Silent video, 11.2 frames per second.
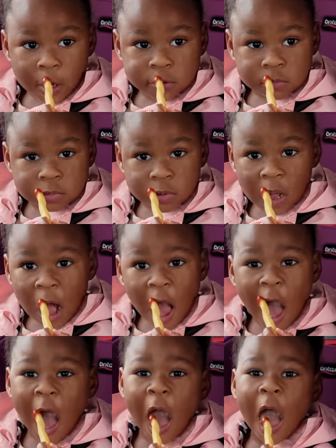french fries
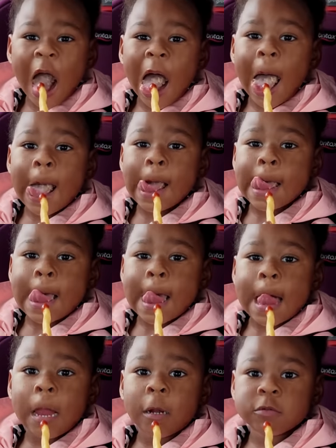in. How are you
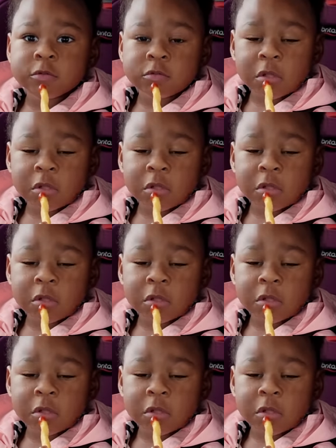feeling?